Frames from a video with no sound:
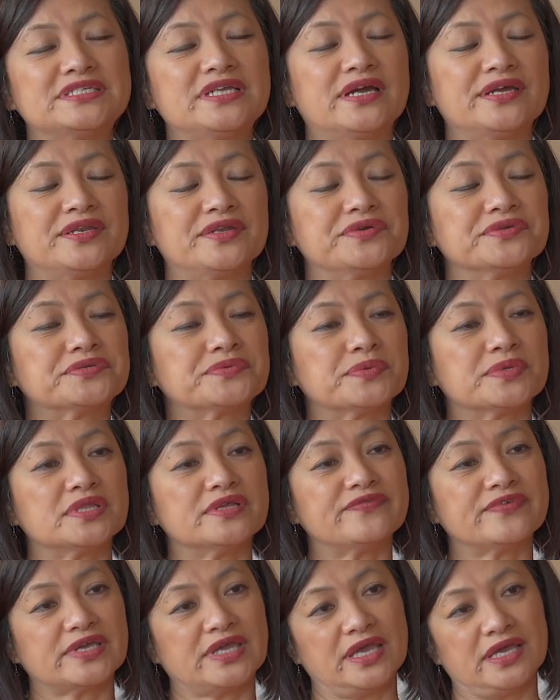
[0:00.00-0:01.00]
diagnosed with
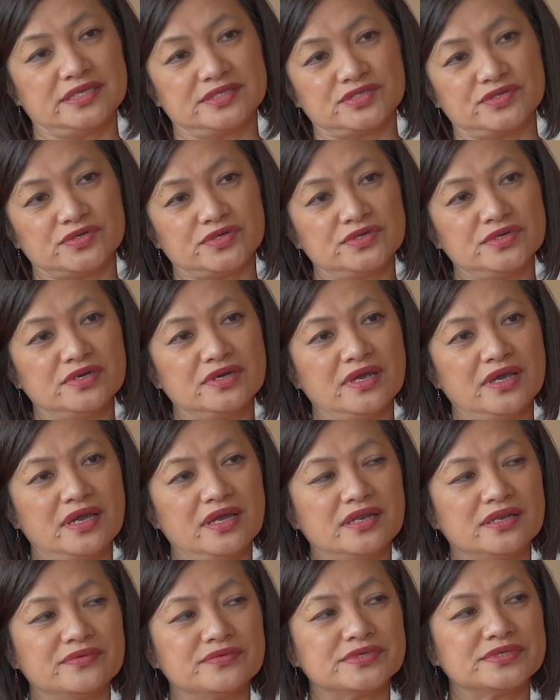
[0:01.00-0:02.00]
liver cancer,
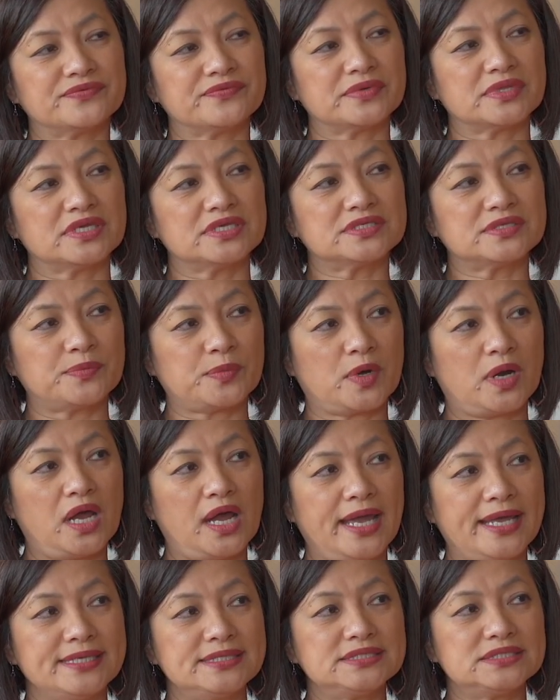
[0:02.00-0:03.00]
and I was really
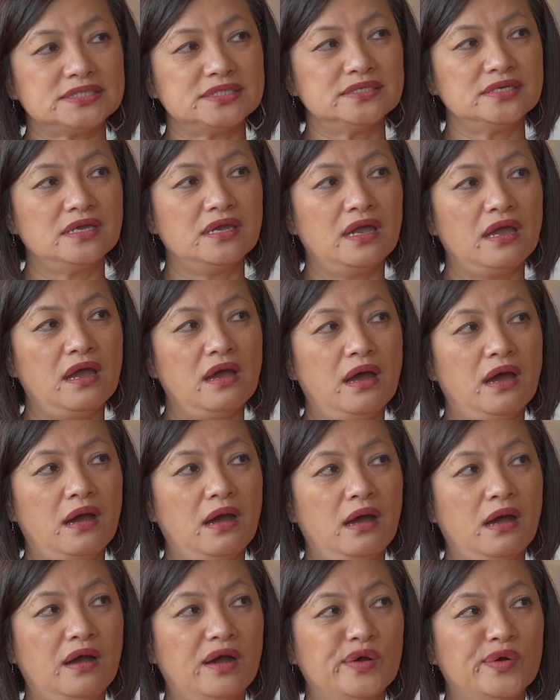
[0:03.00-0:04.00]
surprised.
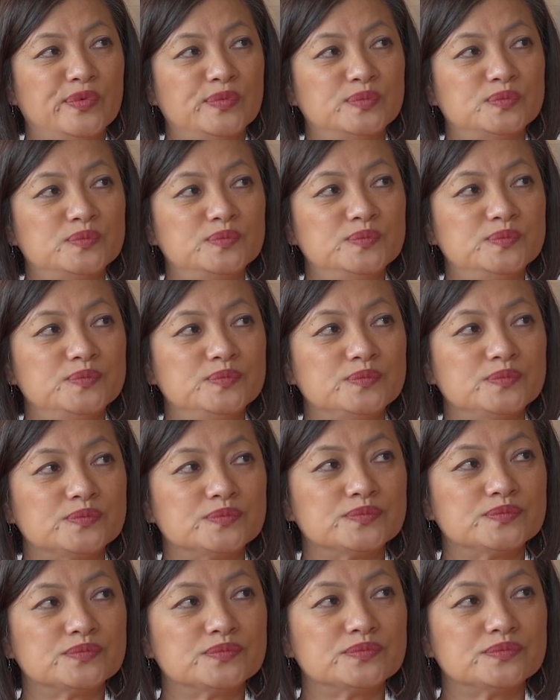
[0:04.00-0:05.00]

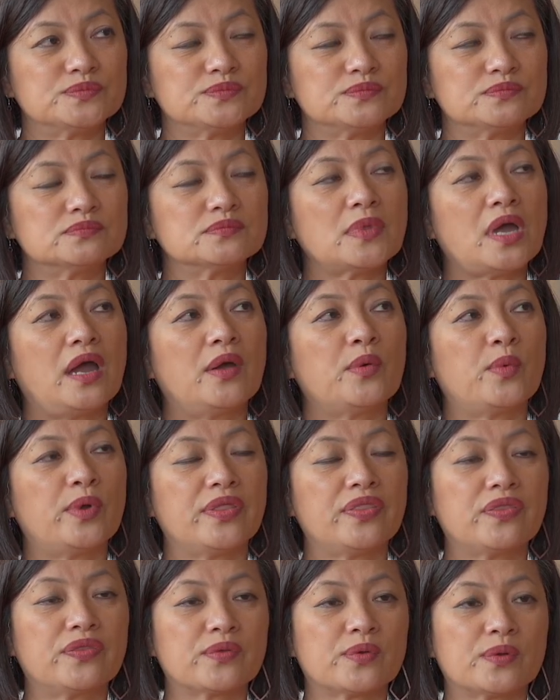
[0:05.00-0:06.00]
Um, I
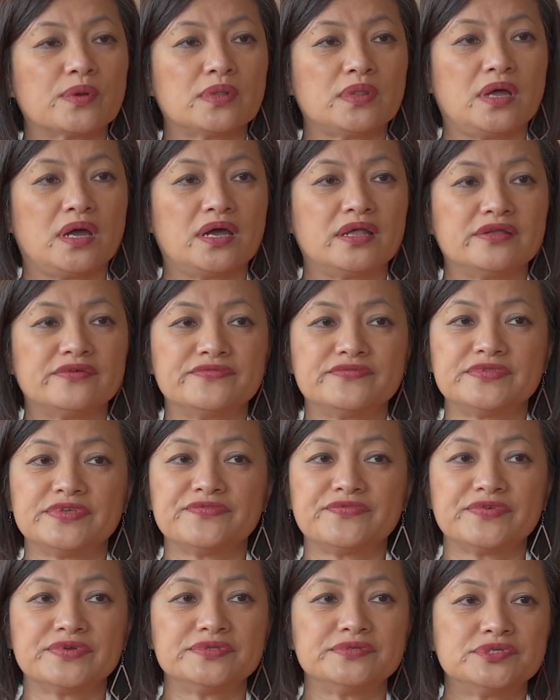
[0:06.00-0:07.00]
went through a lot of
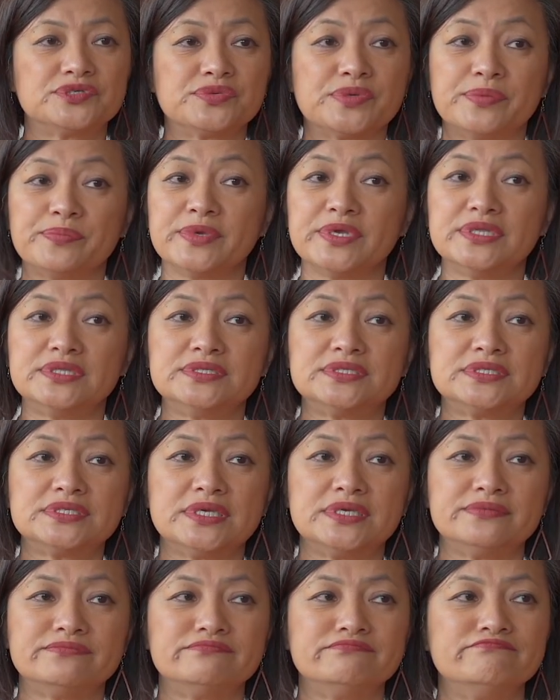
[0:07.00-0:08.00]
different treatments
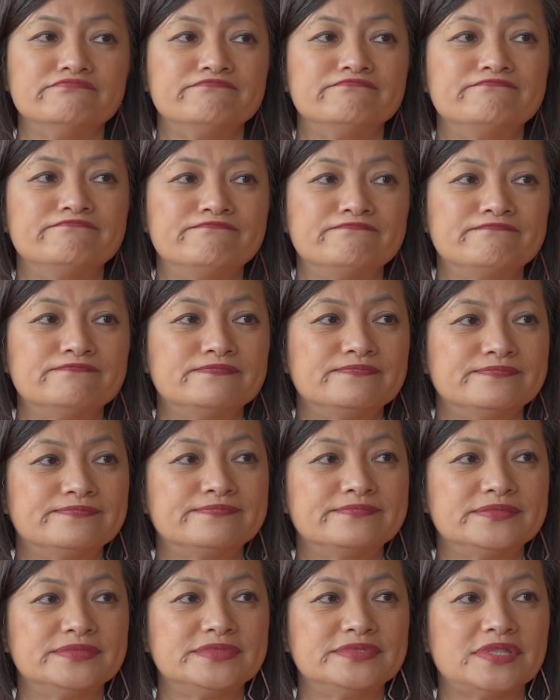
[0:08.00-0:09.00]

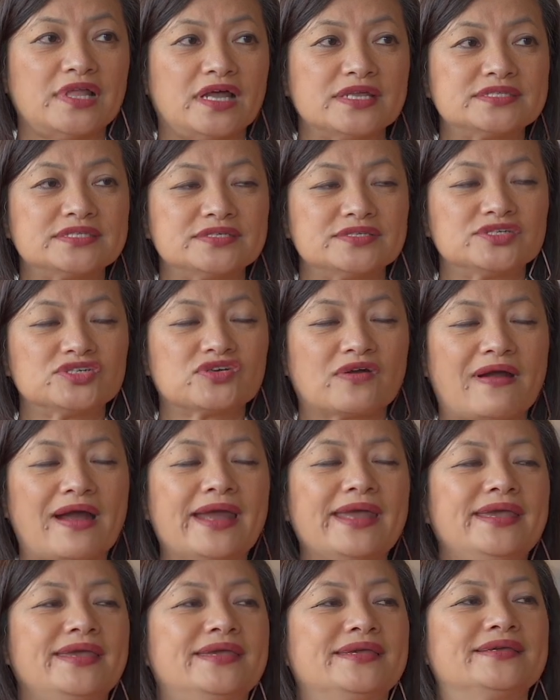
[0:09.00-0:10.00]
and lots of
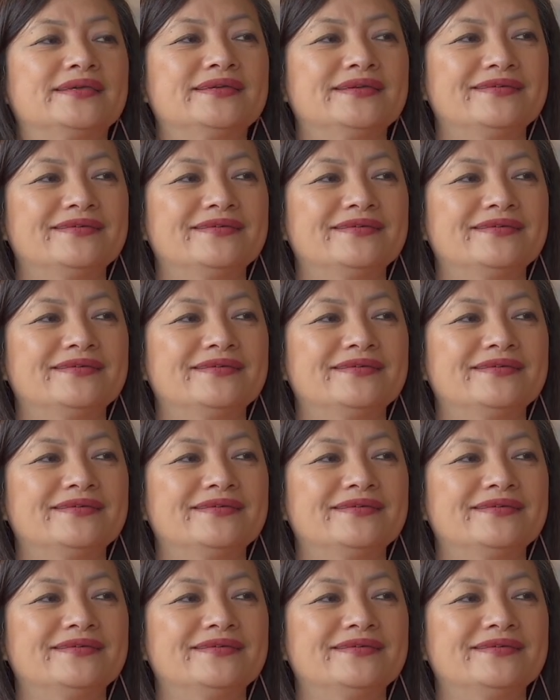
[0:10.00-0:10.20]
trying.